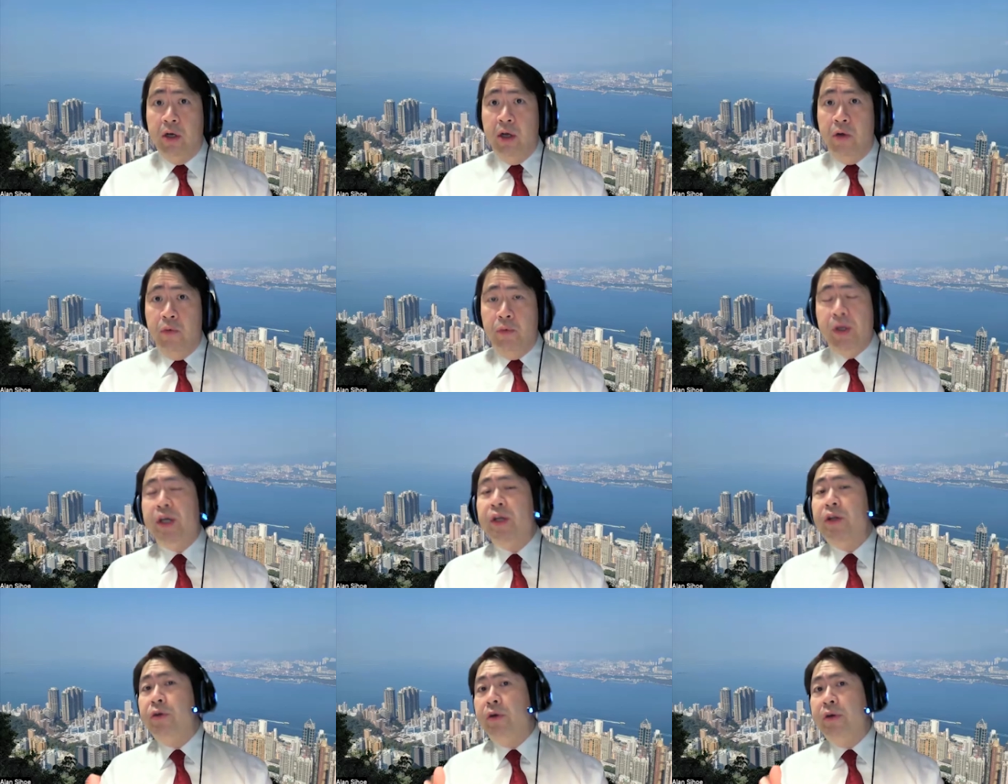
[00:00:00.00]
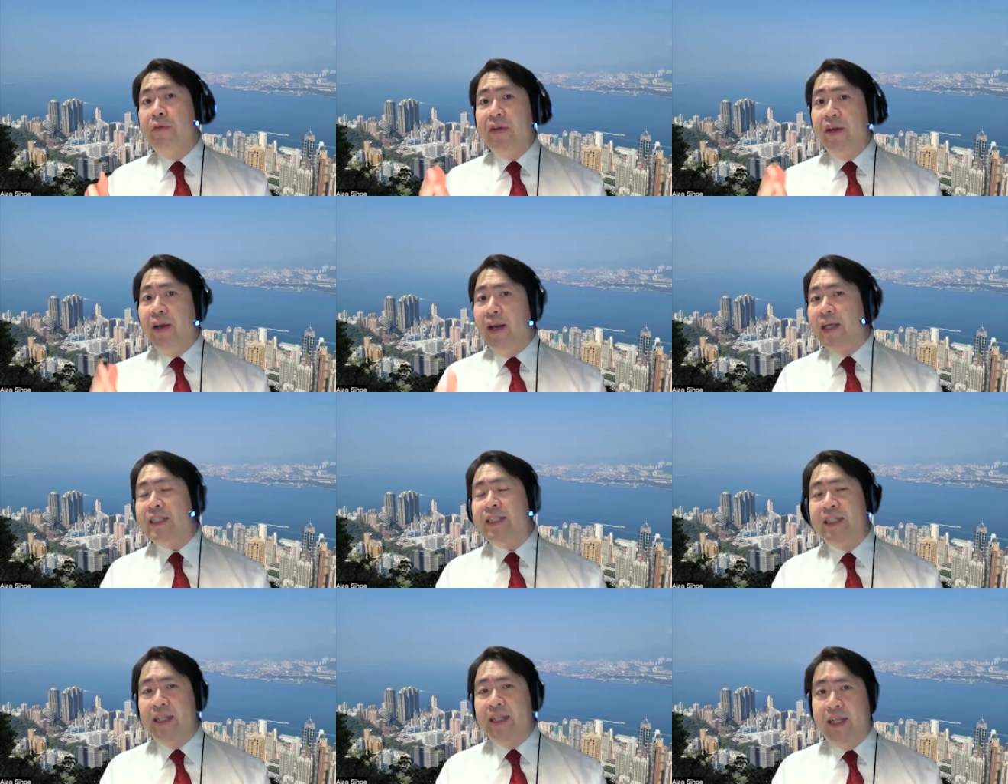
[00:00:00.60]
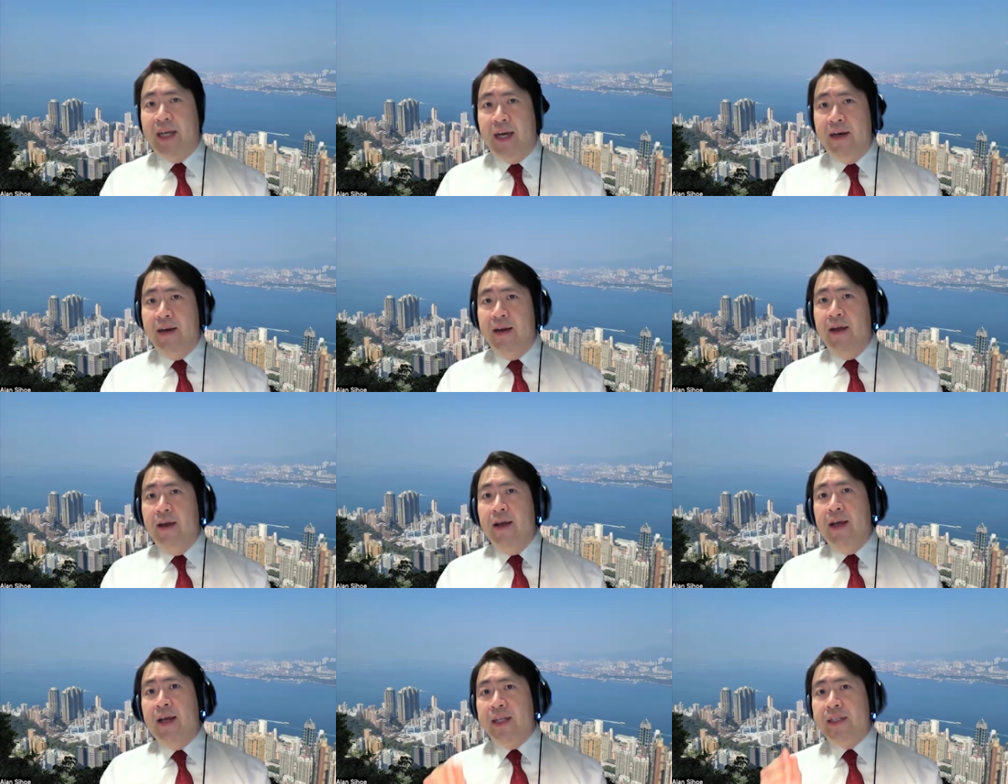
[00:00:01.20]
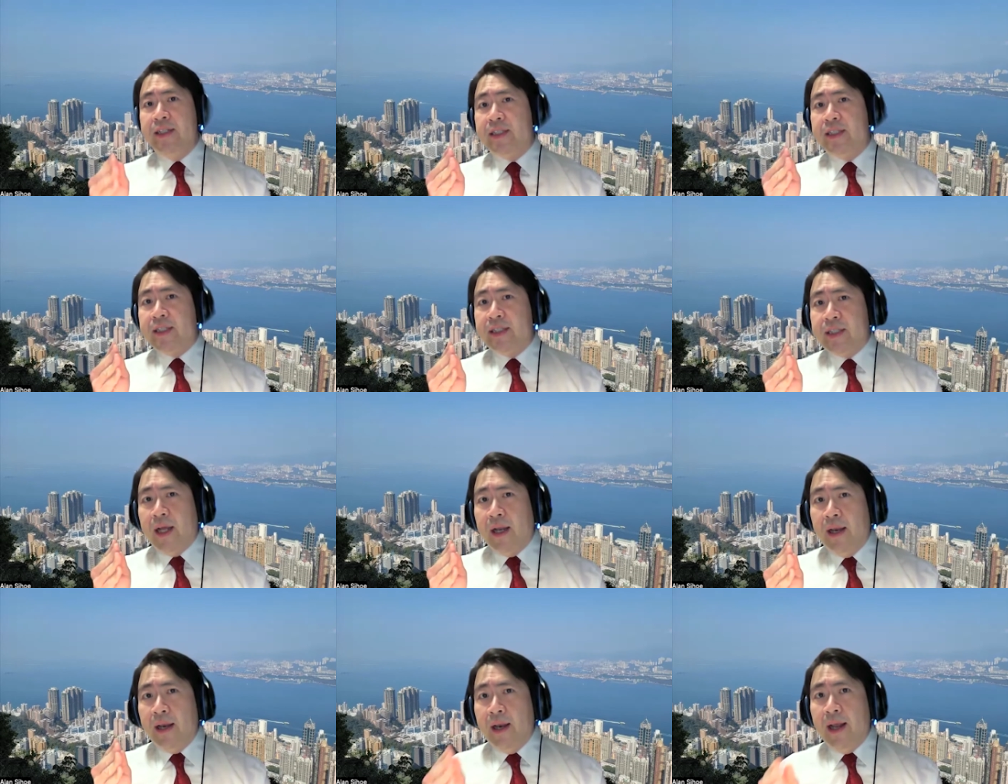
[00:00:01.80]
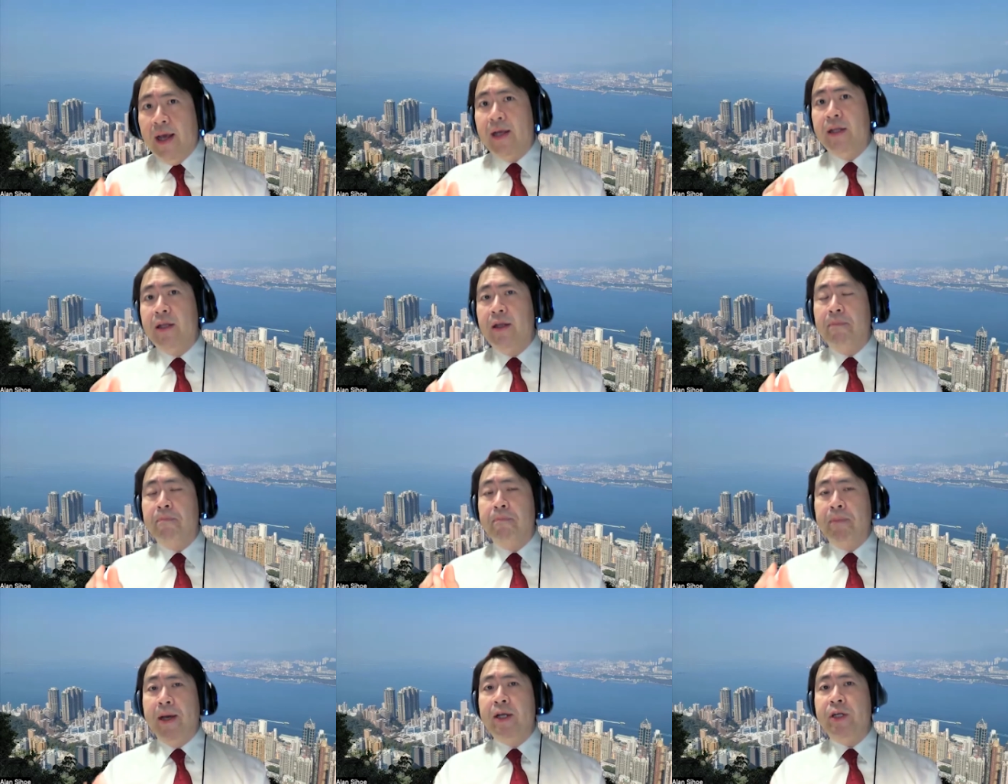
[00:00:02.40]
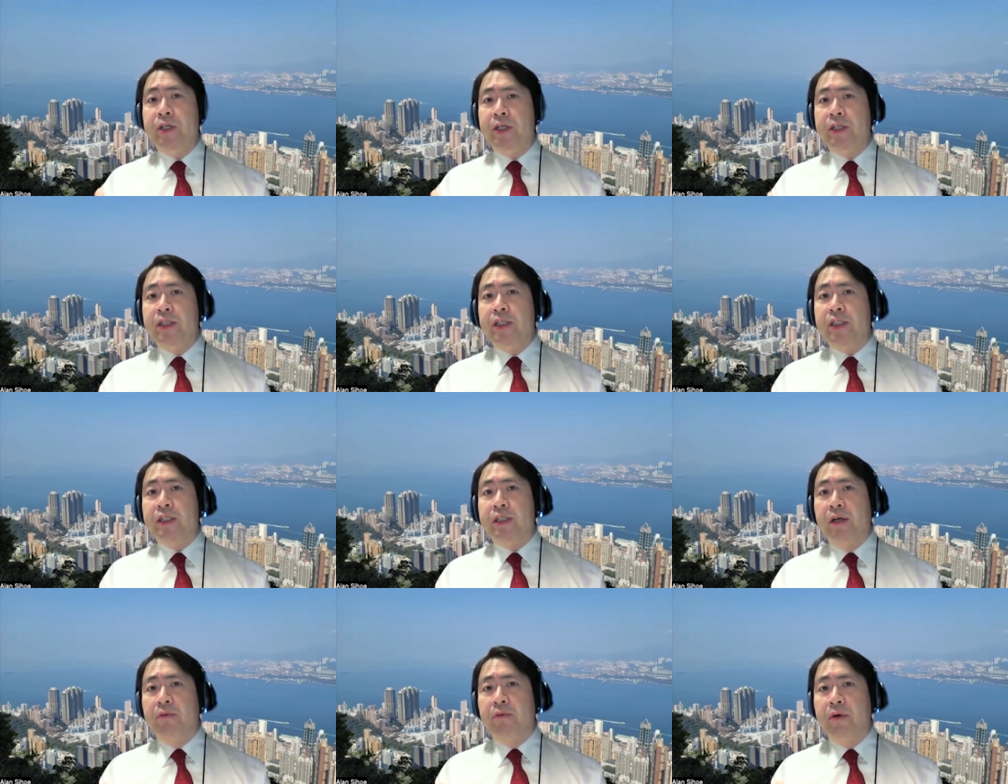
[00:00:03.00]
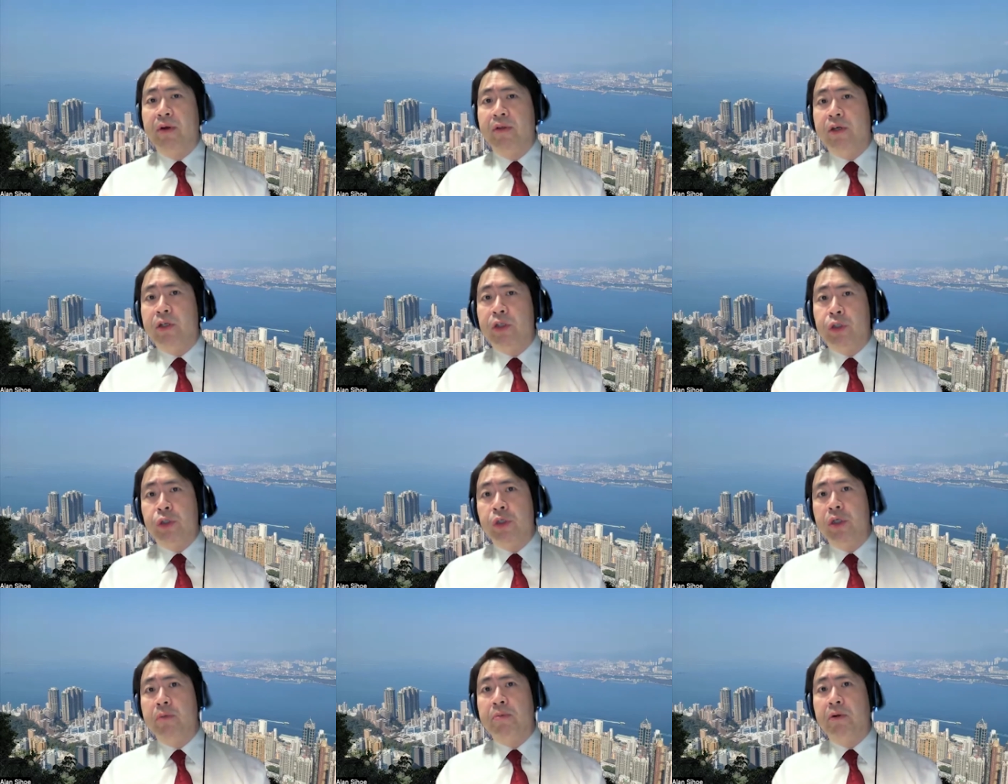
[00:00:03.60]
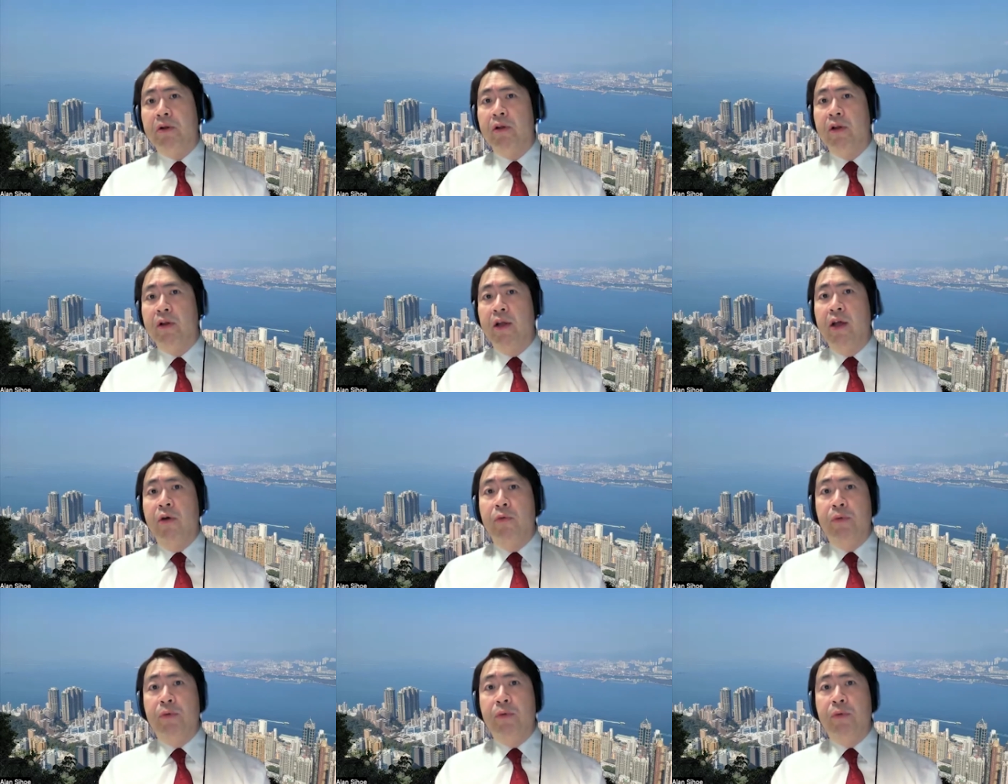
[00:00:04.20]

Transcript: We can do even less than that. In selected patients, uh, where they're suitable,